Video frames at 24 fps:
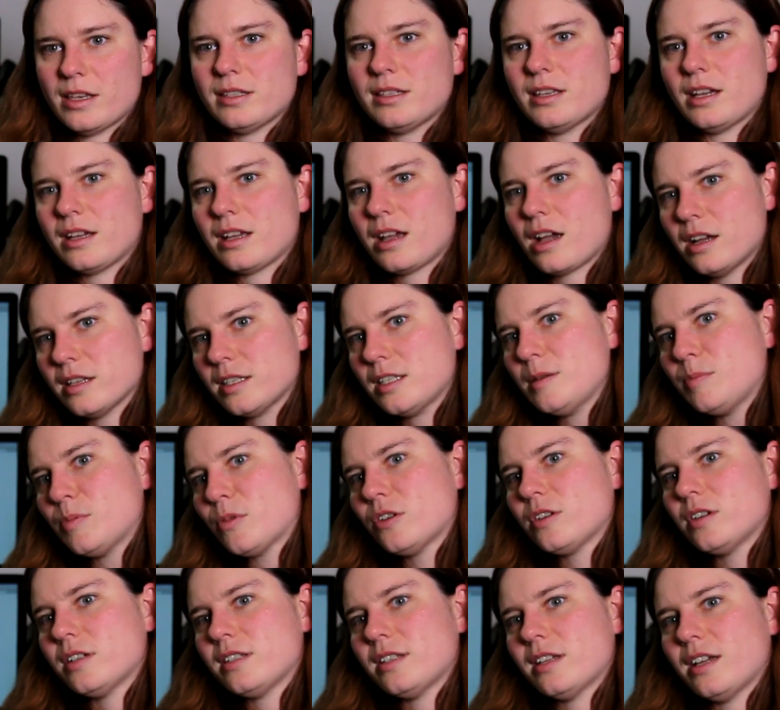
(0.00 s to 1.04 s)
As I got deeper
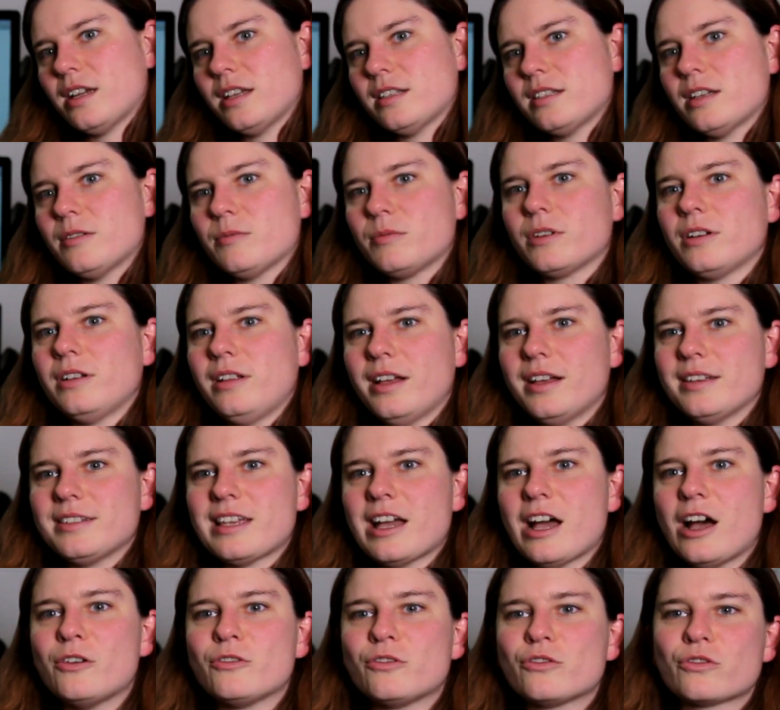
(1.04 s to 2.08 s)
into science, I realized
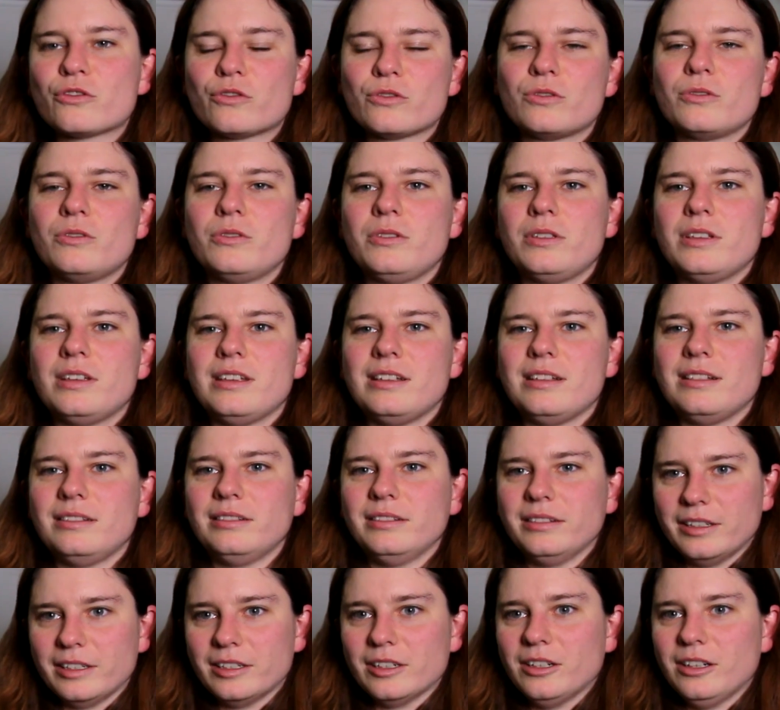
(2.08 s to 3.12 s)
how truly
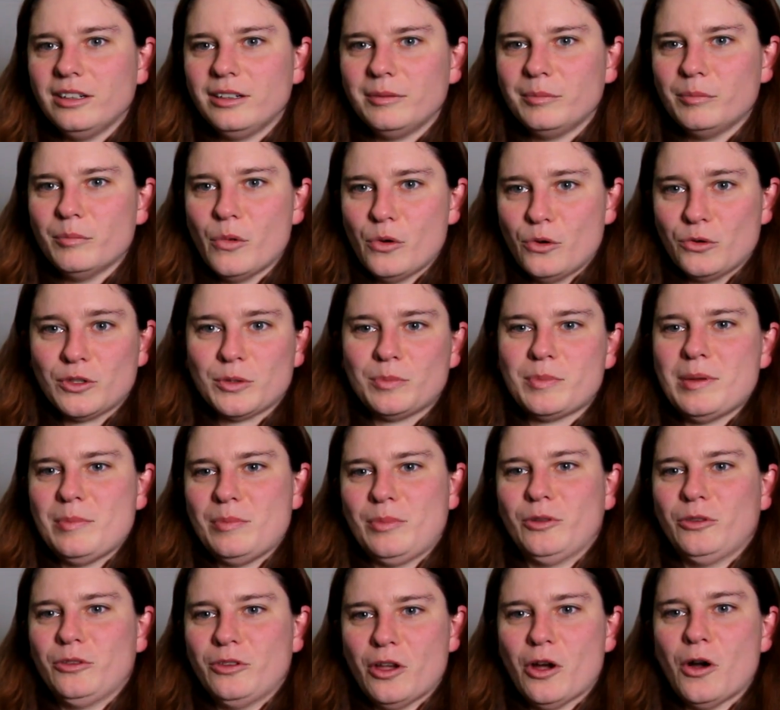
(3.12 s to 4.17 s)
little most
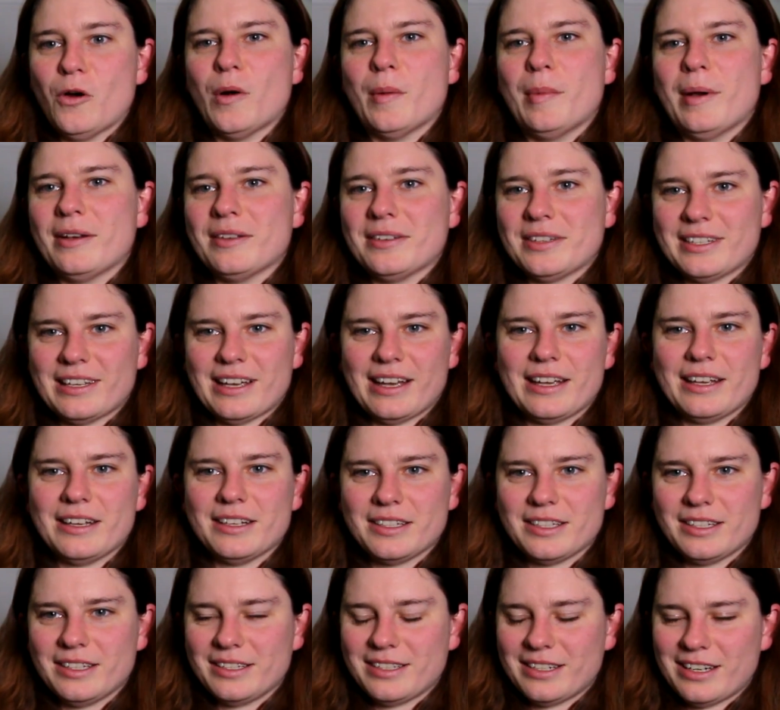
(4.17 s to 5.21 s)
people know about
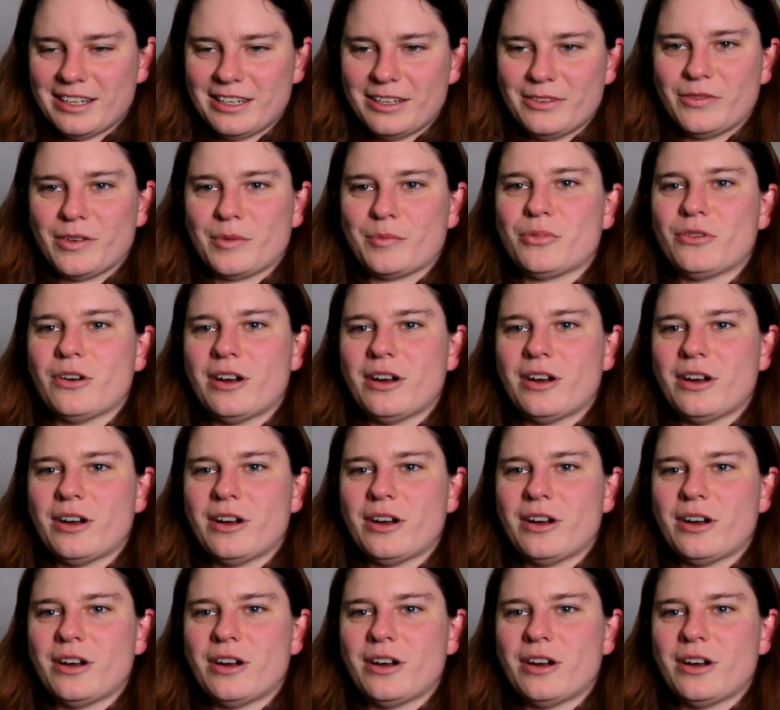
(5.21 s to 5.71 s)
science, the scientific